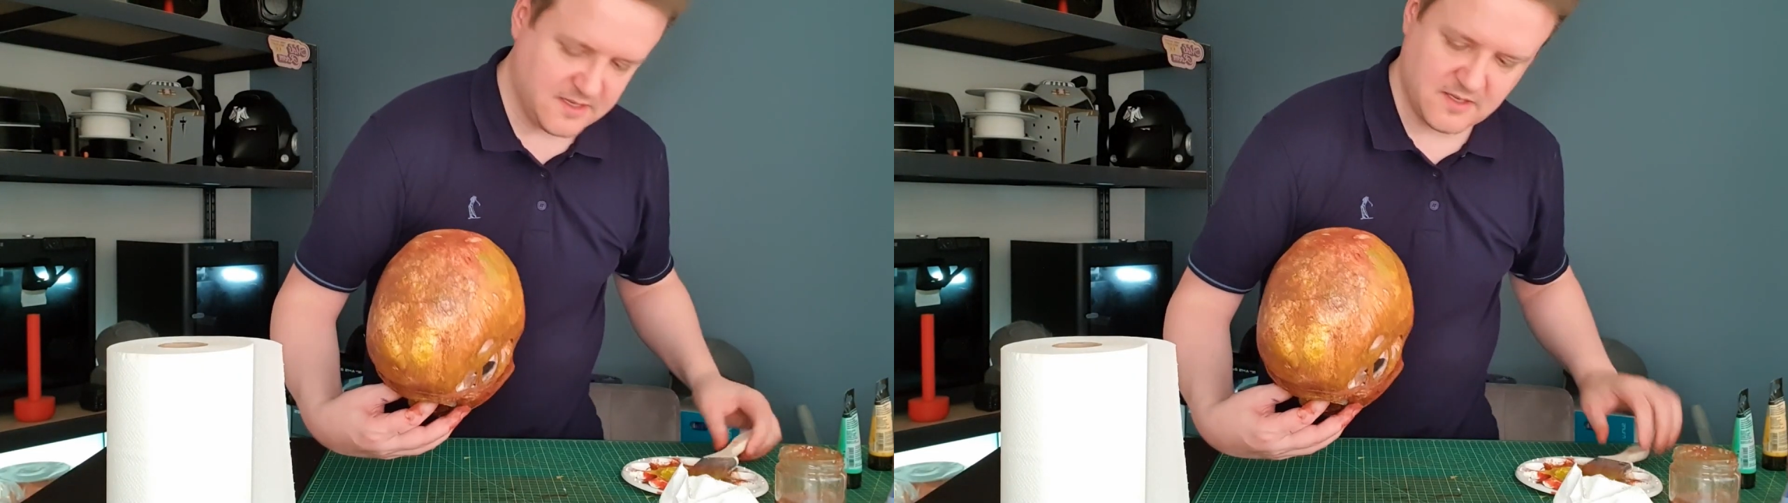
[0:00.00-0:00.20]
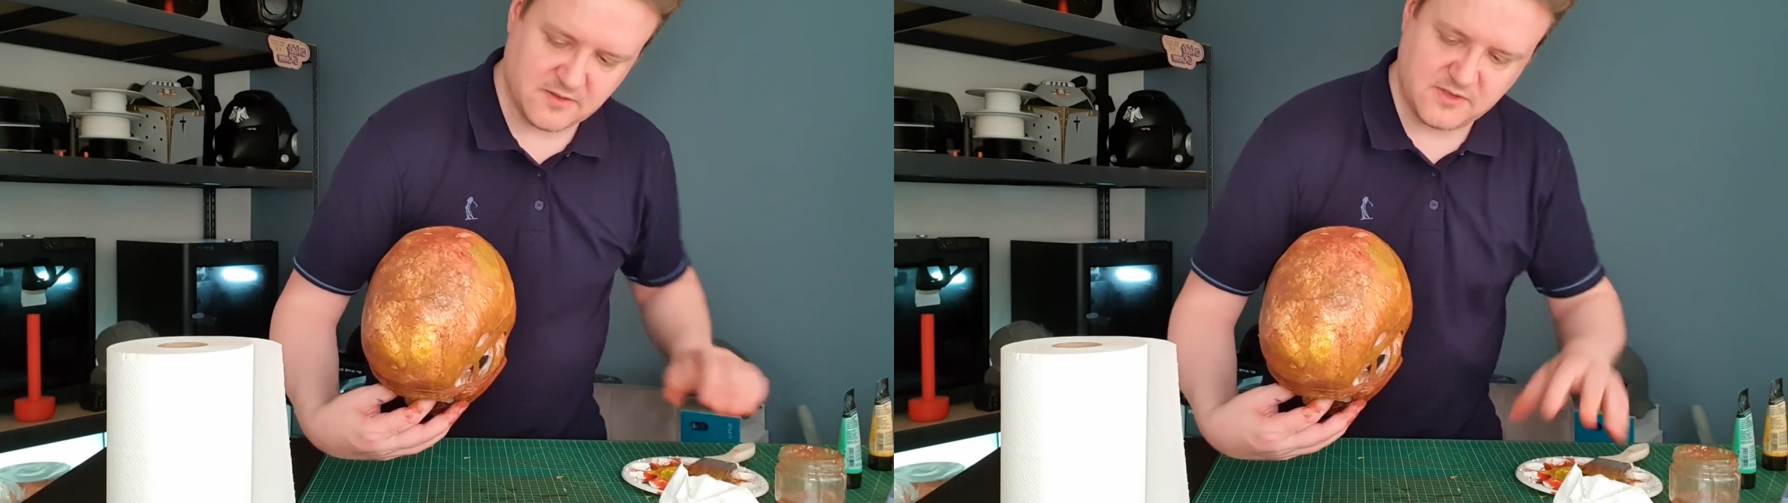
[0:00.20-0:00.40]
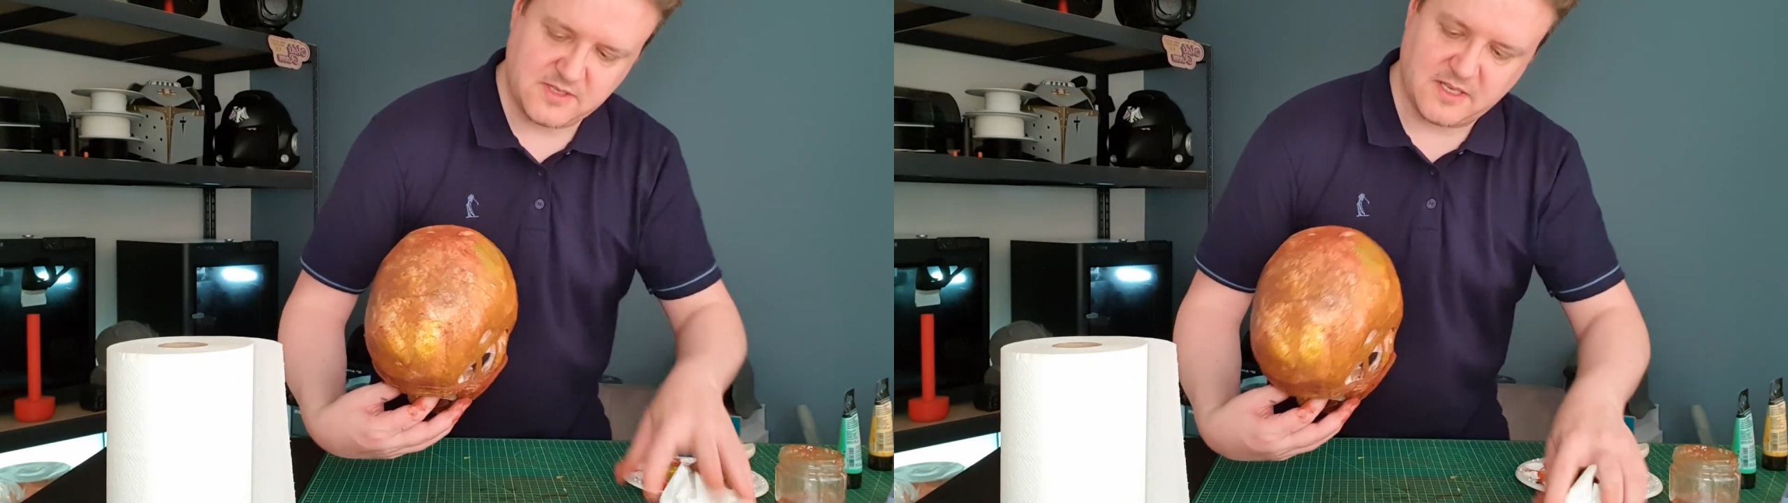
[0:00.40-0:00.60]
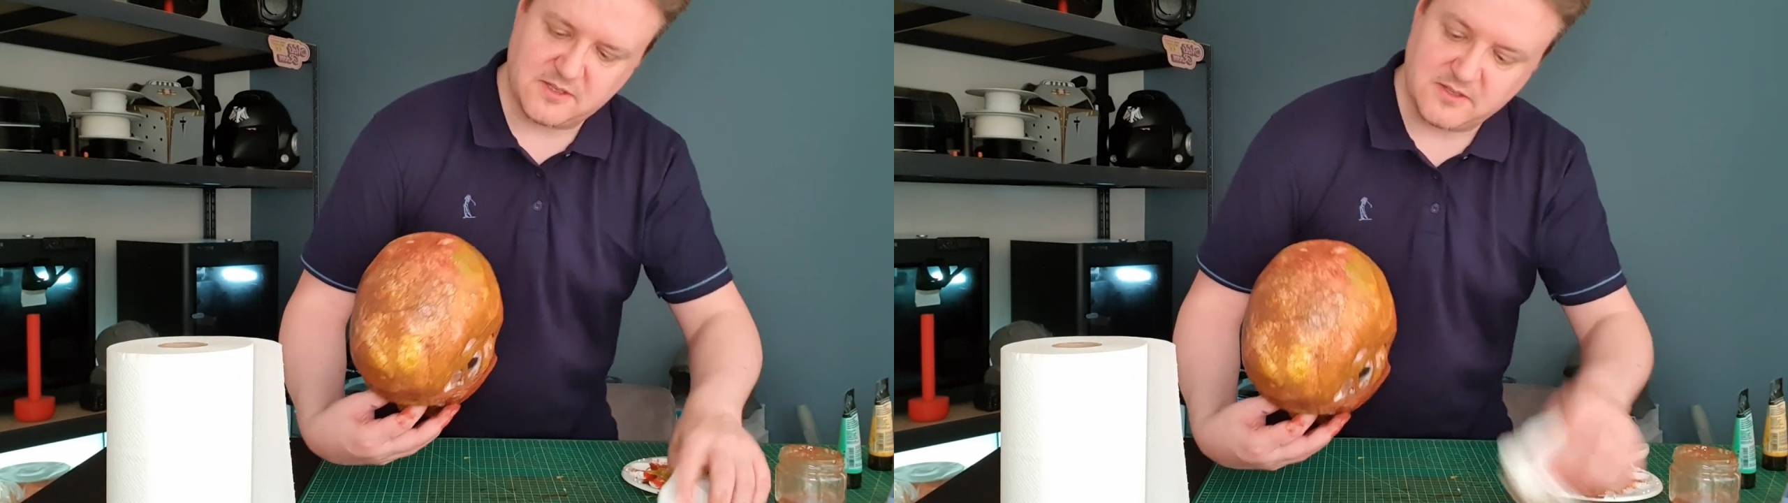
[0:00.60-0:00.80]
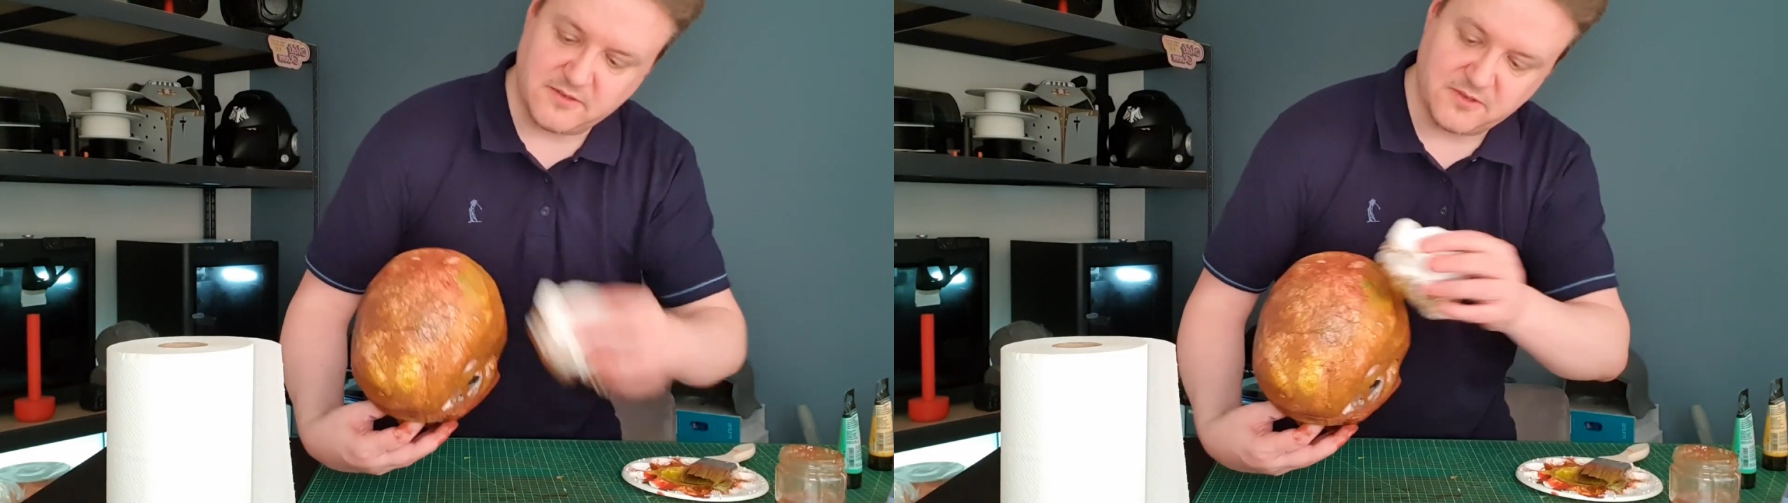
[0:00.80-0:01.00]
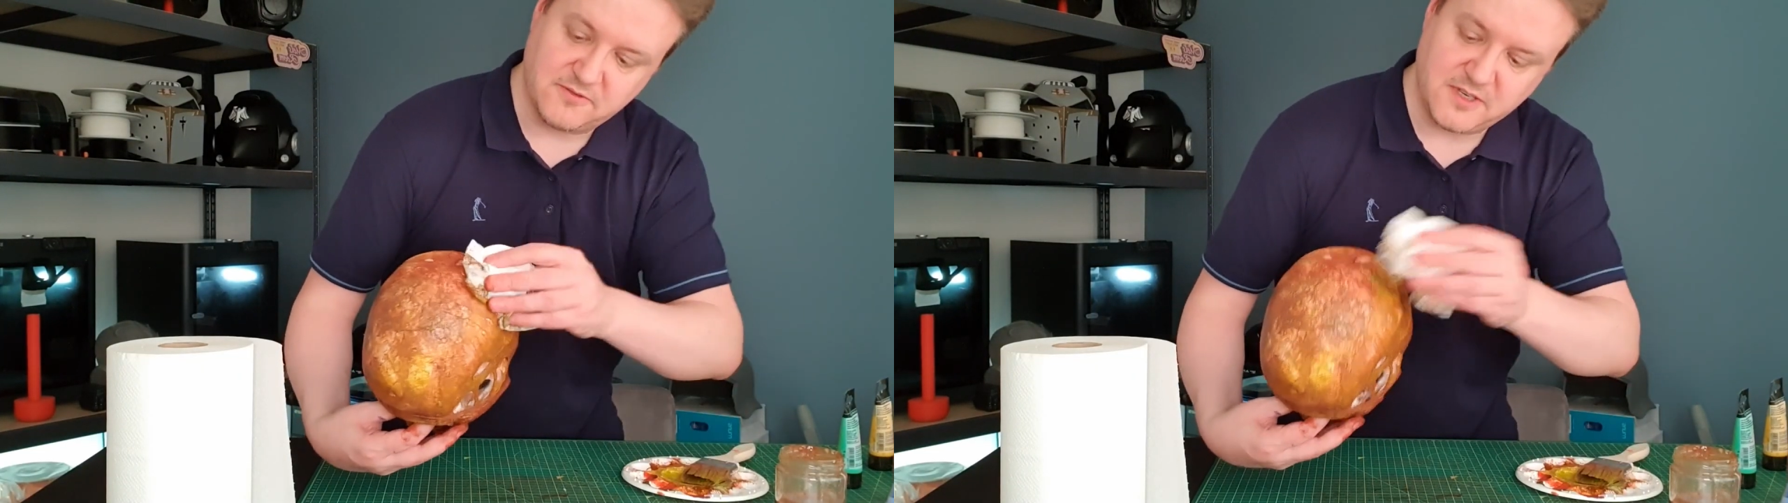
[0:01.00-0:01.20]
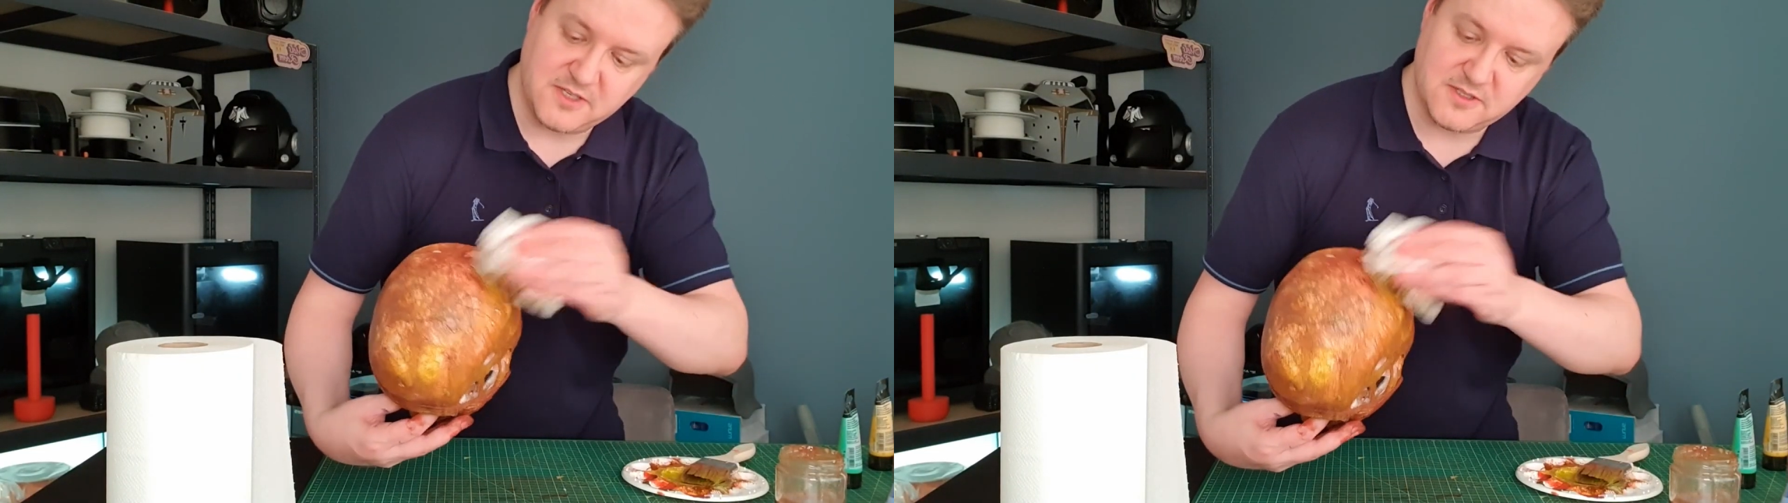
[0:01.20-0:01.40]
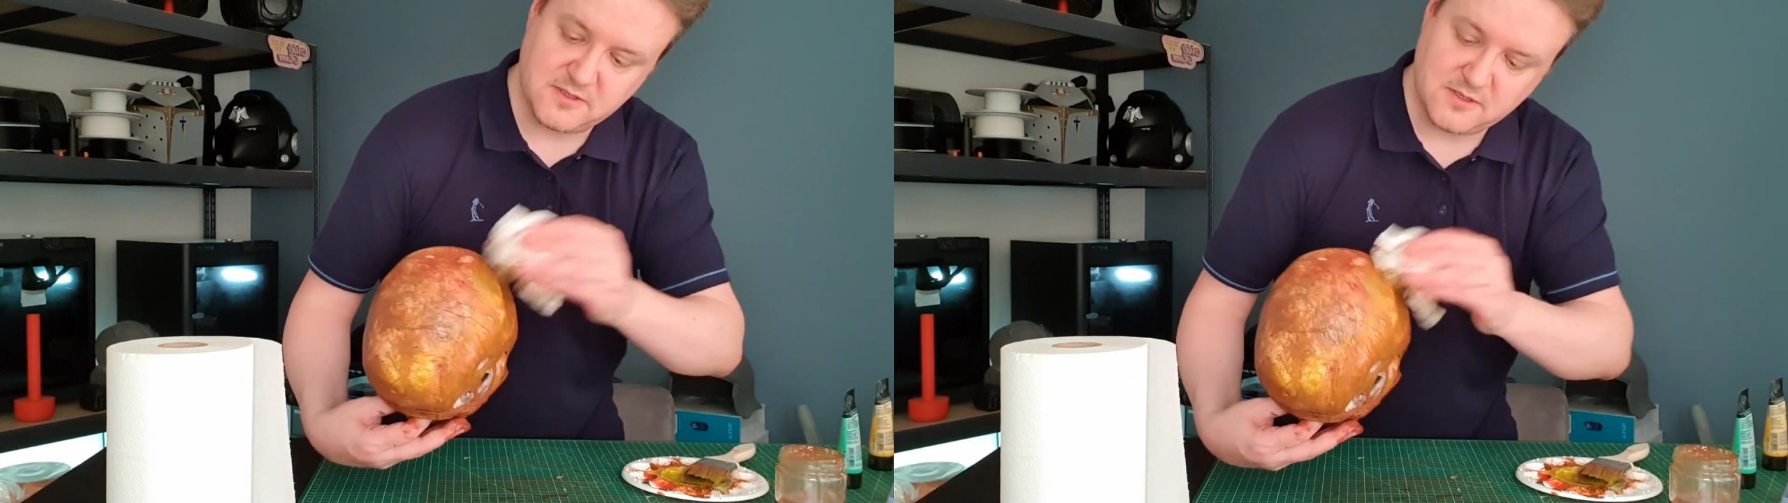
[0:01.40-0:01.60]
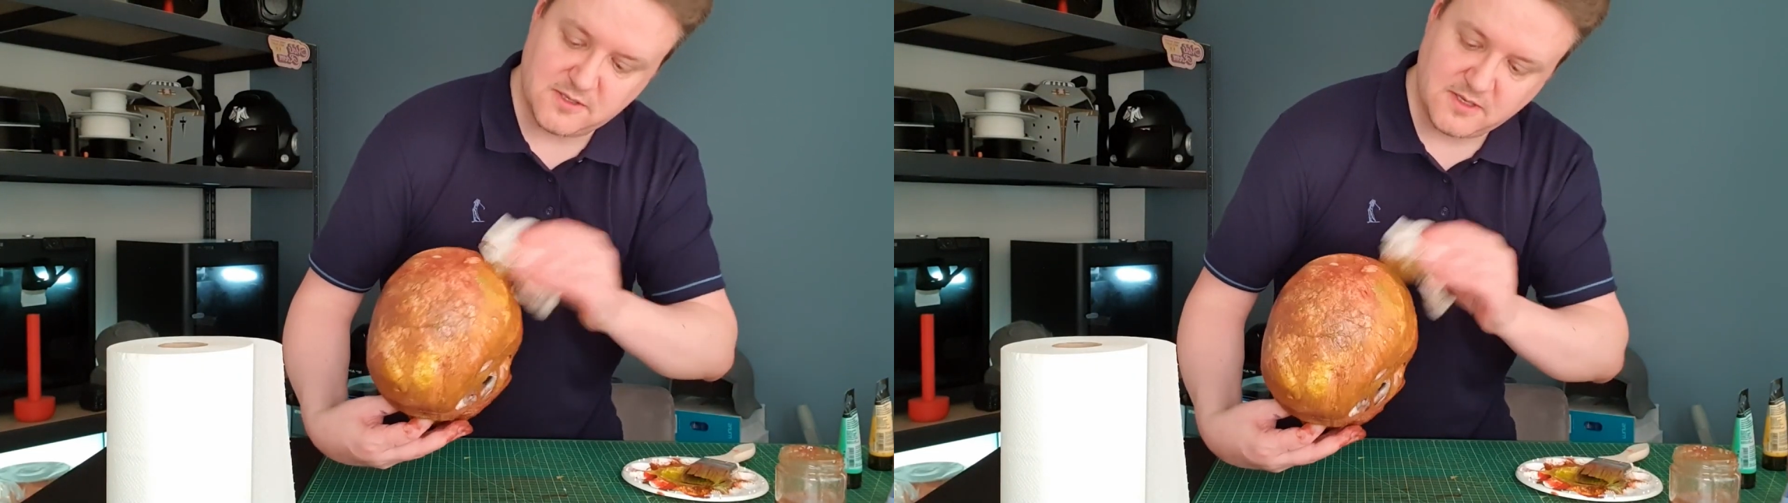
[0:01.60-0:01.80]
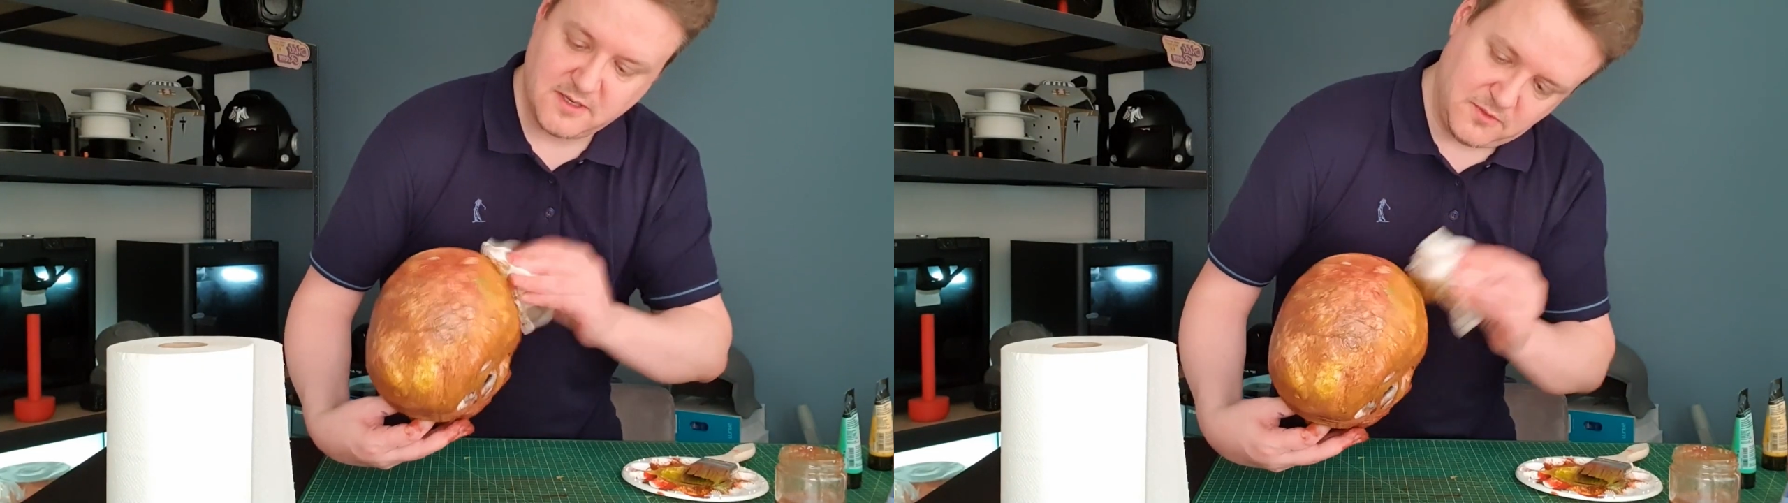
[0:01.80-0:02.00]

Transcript: You can stick to different regions,